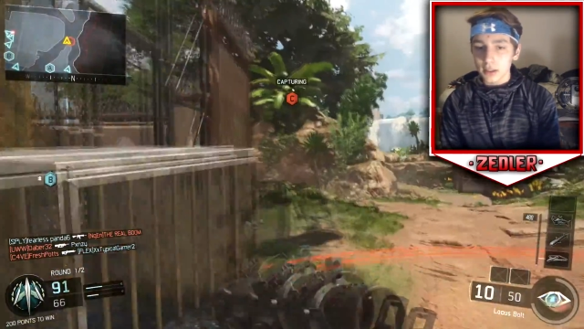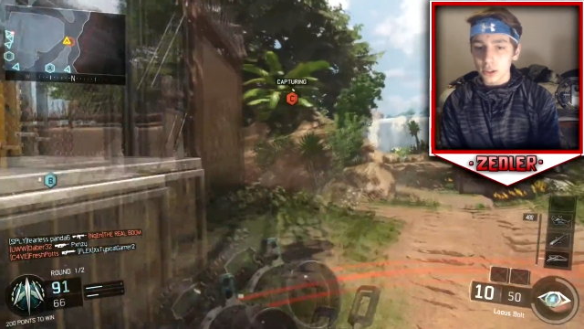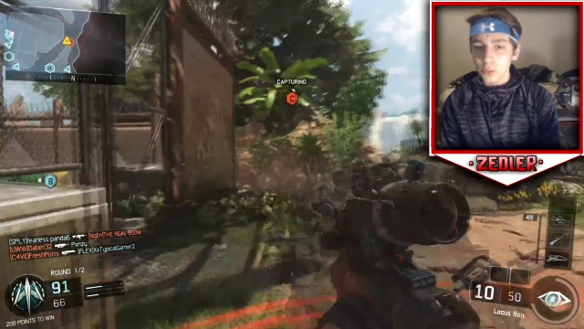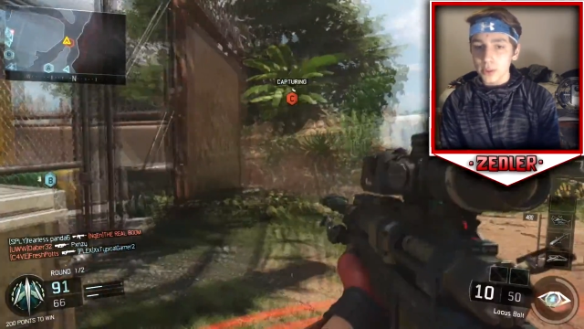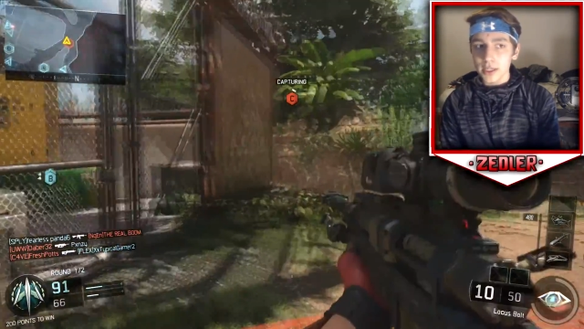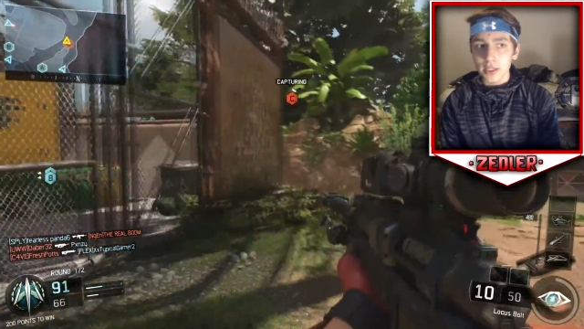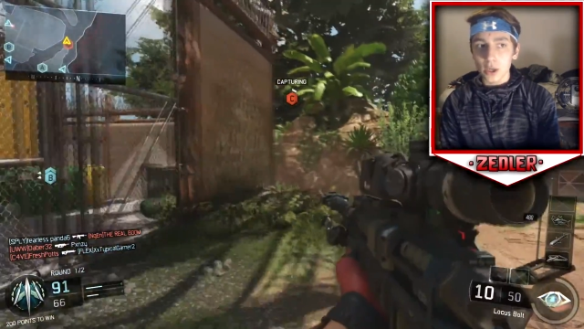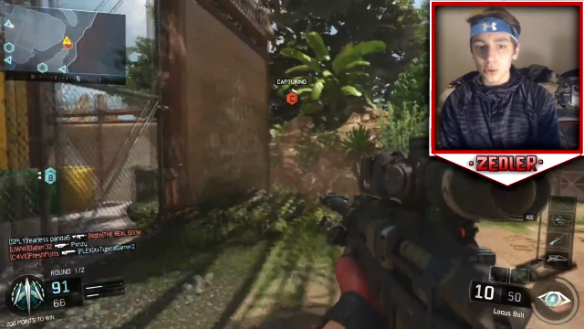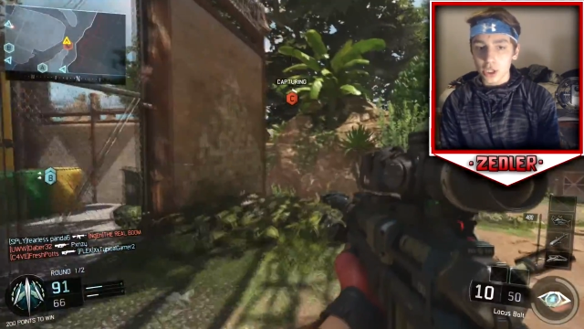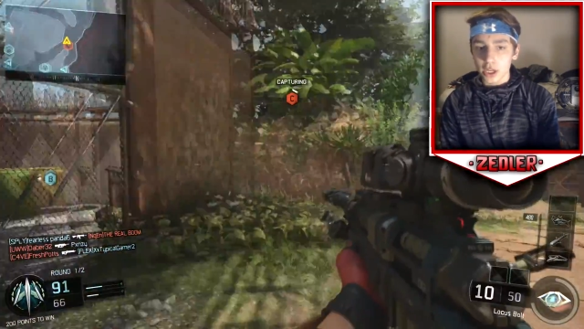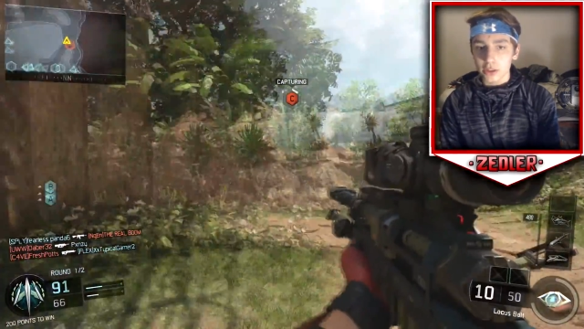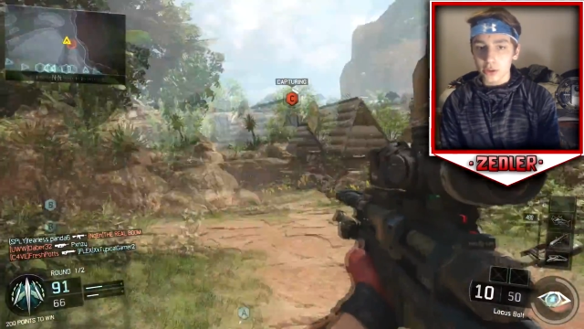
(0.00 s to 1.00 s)
you need to go
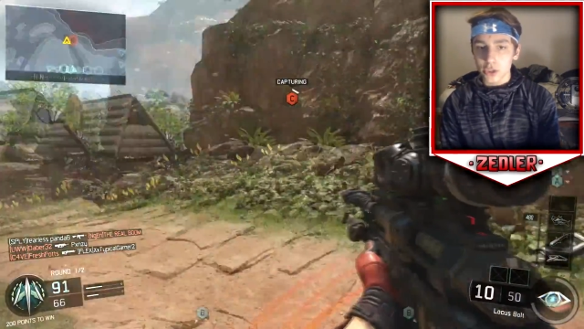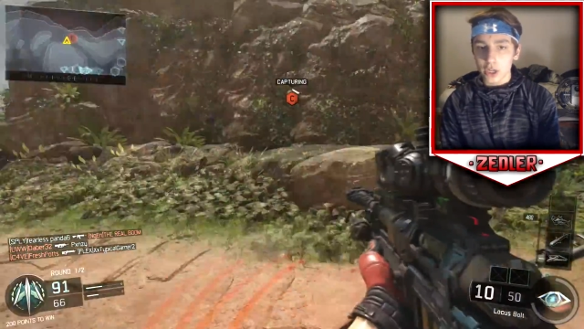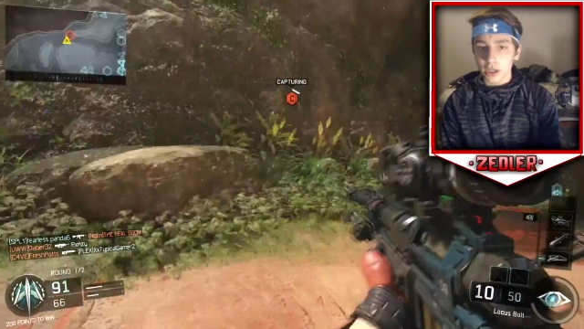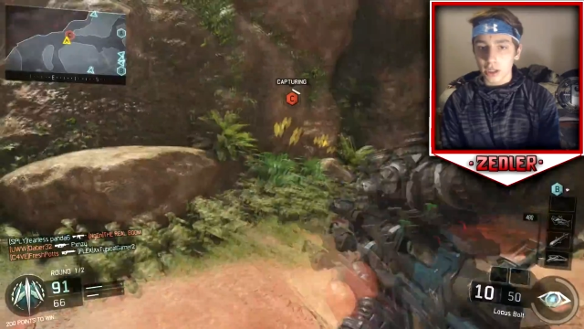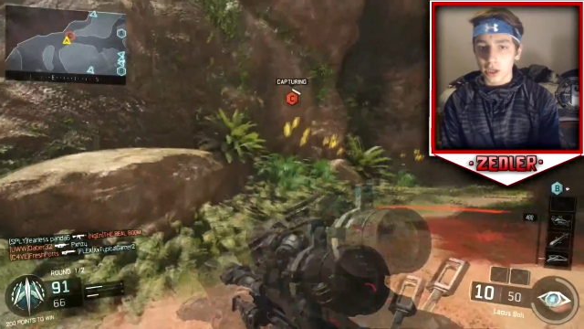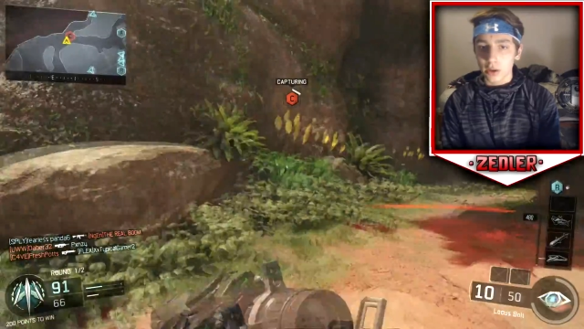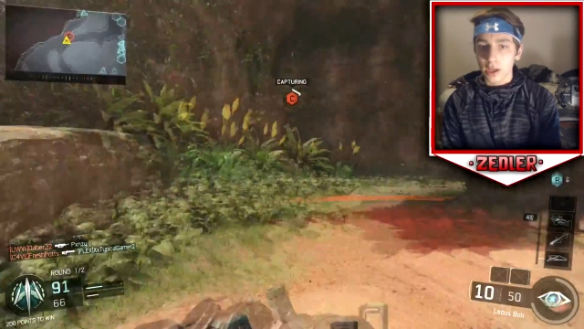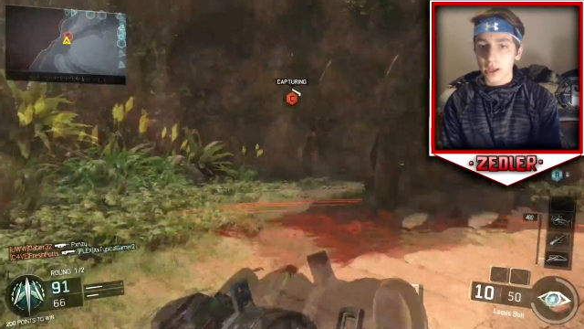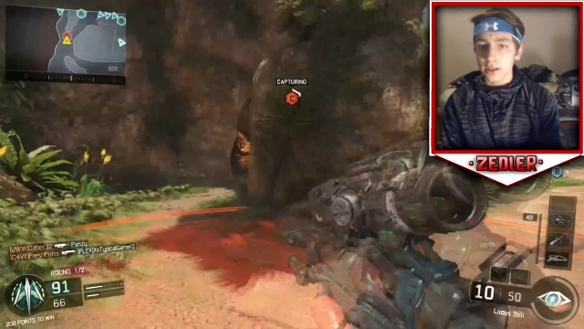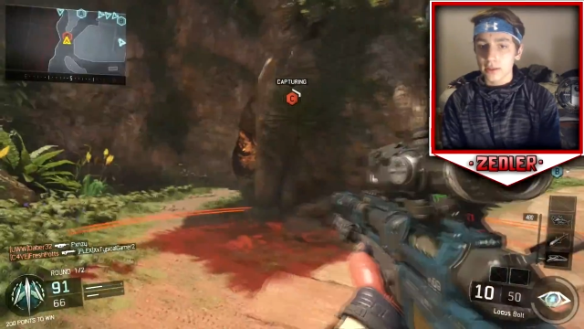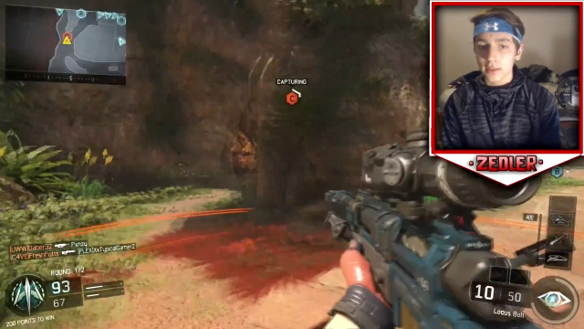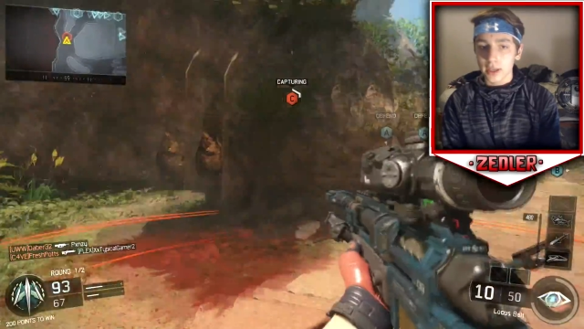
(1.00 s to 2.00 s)
check their channel out,
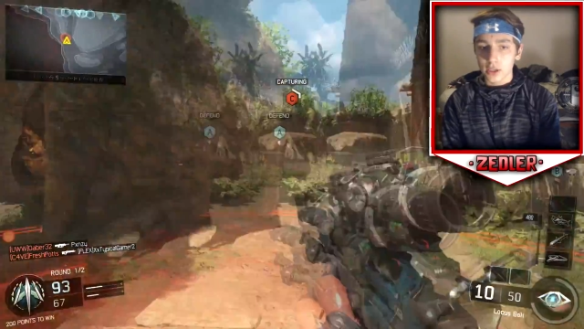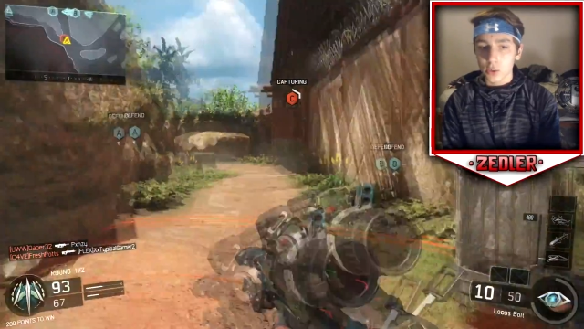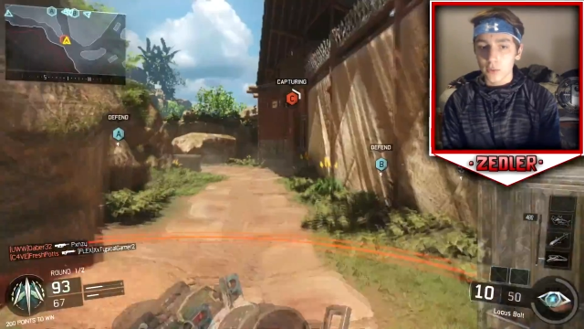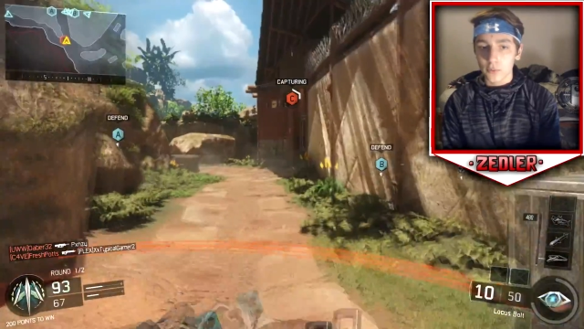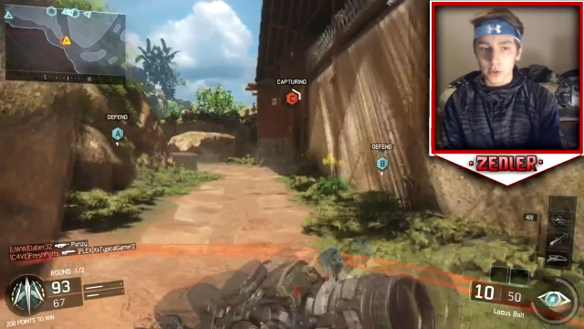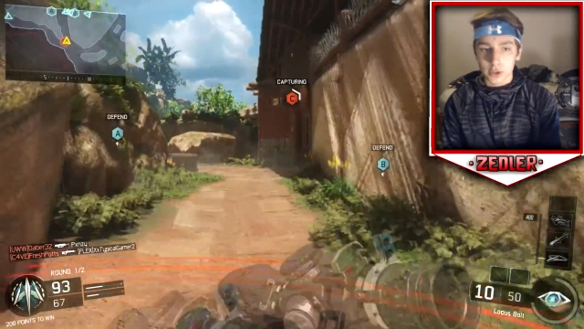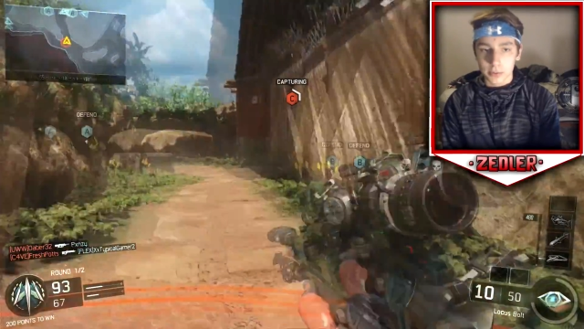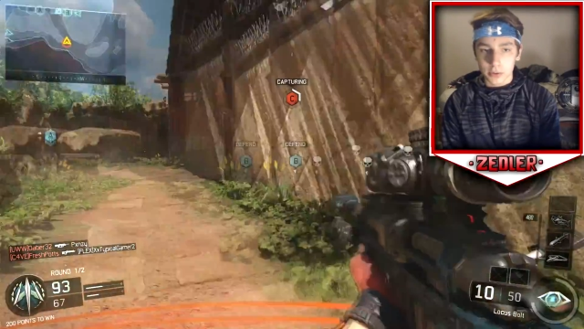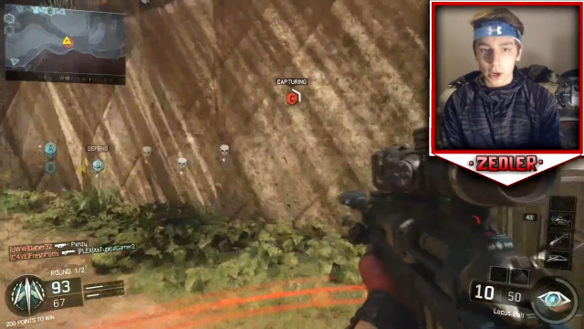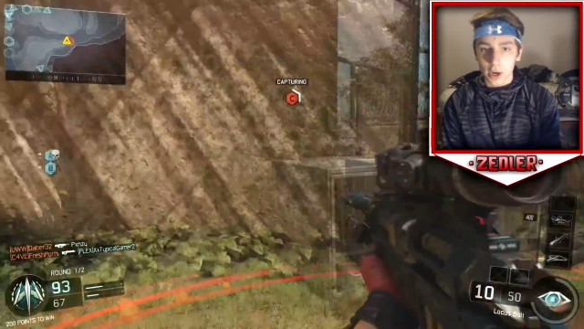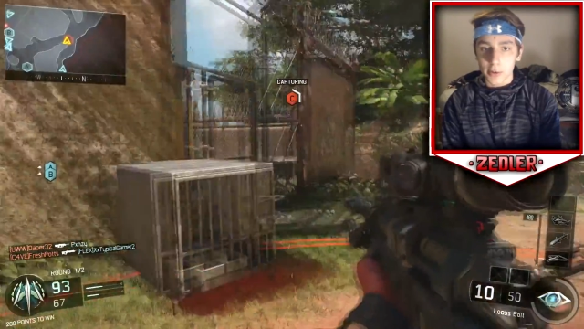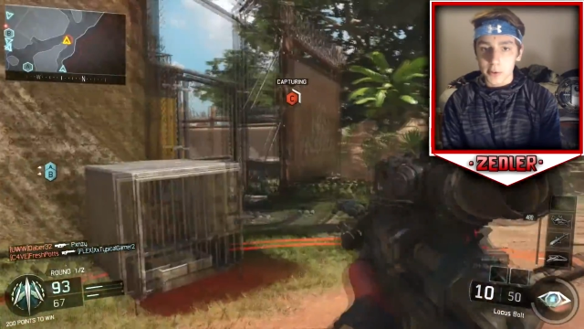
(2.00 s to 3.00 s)
and they do it for
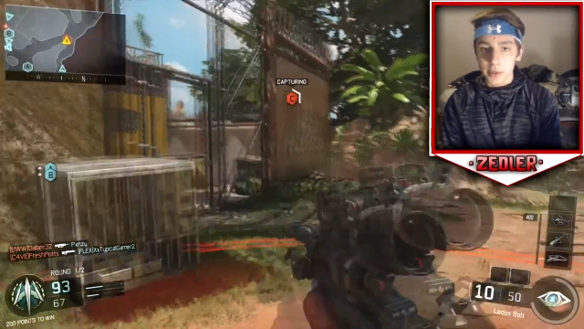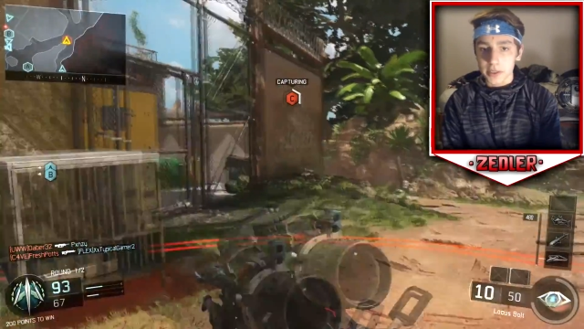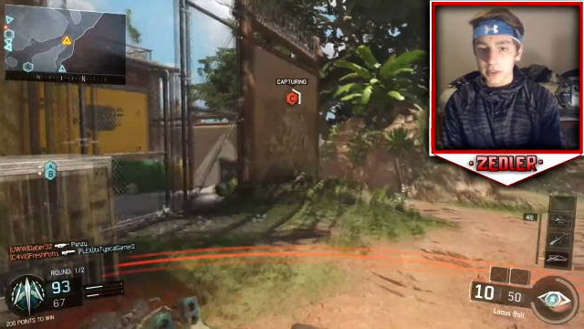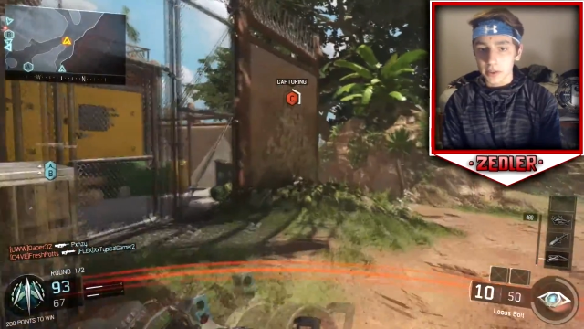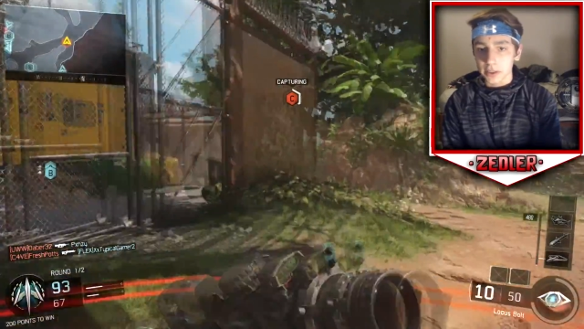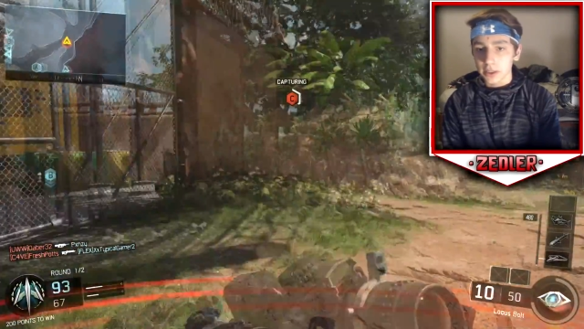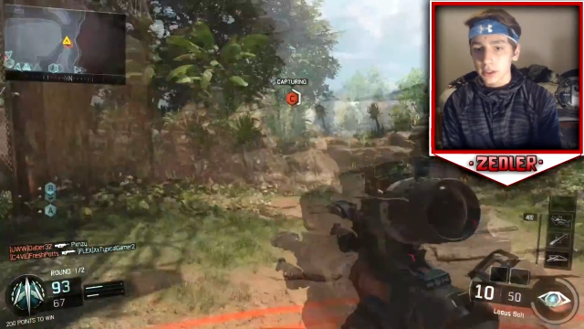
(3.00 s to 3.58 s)
subscribers basically.